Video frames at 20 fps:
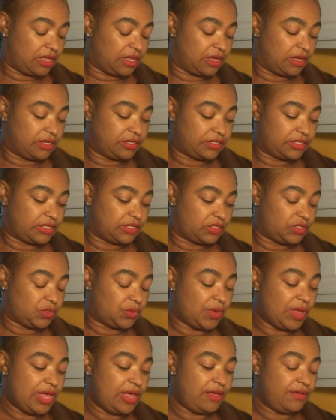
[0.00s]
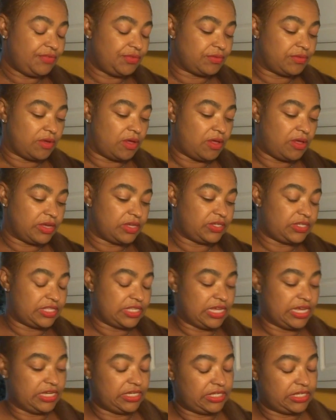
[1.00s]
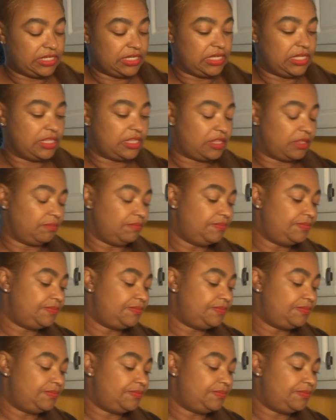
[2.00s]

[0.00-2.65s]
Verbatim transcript: August the twelfth through August the eighteenth.